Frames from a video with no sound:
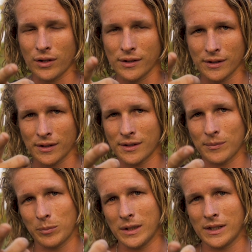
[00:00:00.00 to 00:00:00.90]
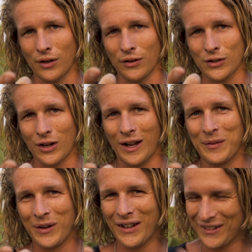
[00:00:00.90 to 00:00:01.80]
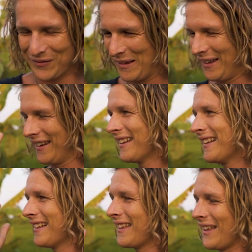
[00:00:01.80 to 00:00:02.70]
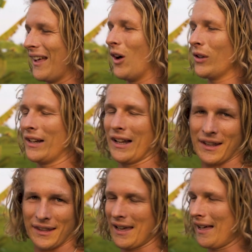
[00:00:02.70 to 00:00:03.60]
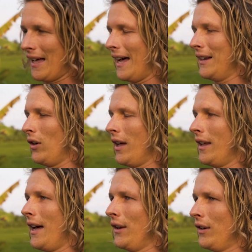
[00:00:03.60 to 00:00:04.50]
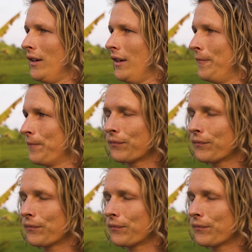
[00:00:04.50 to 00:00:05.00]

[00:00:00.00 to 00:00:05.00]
because it's busy on the tripod, but hold it under there and your other hand on here.